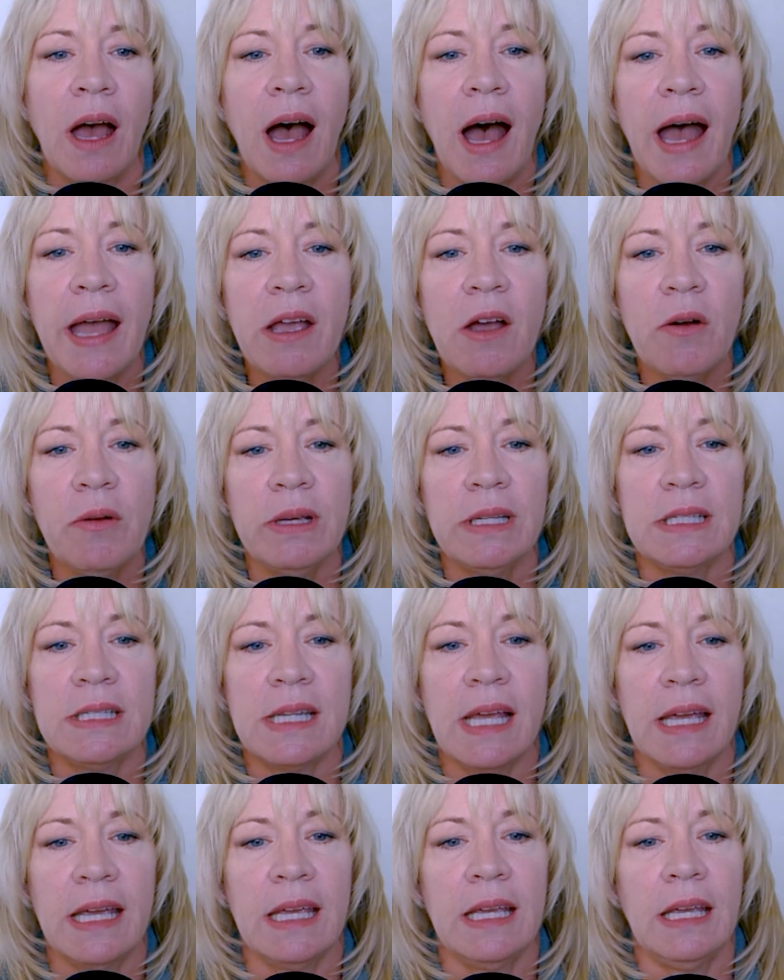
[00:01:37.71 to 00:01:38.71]
I always
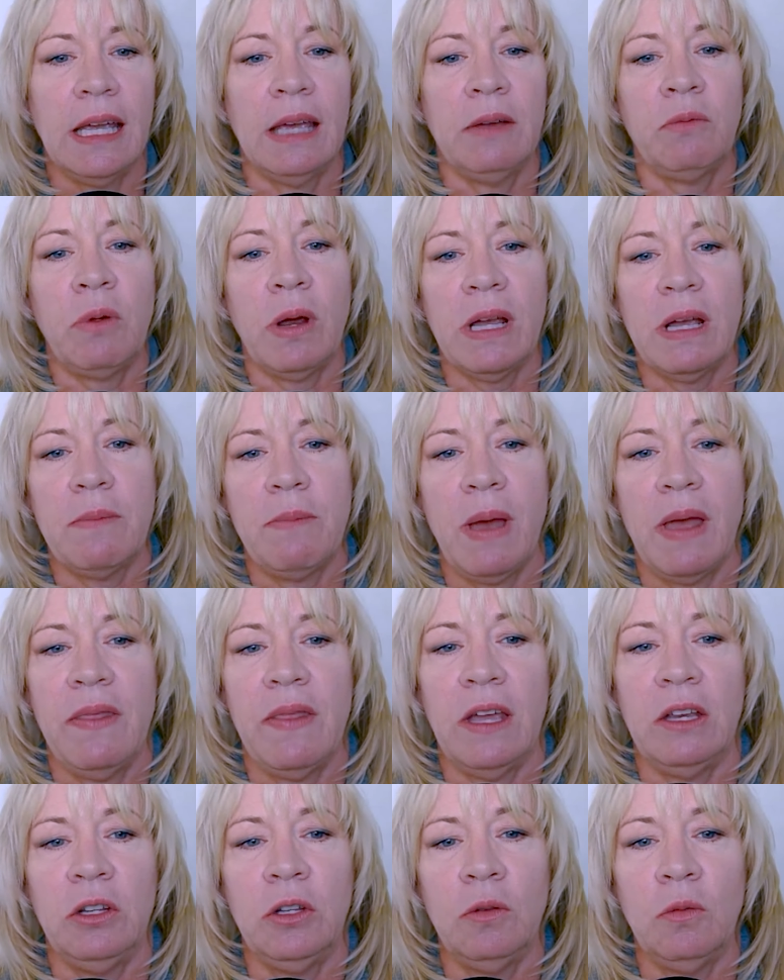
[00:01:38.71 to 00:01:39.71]
say and recommend
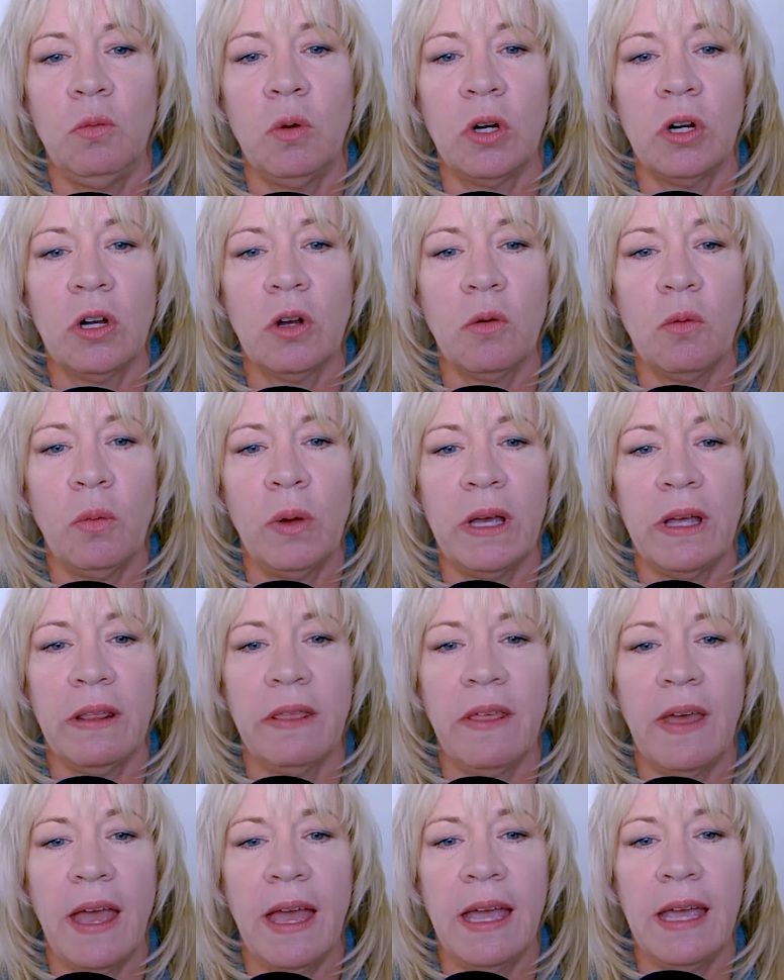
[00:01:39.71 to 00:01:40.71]
that you work
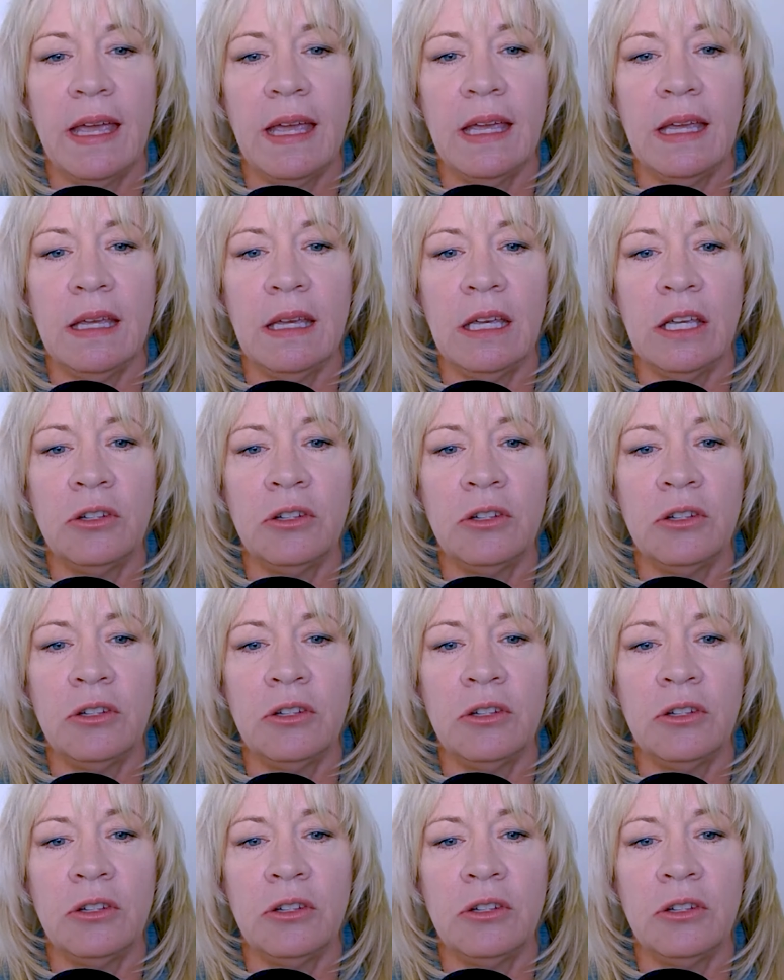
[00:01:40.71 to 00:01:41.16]
with an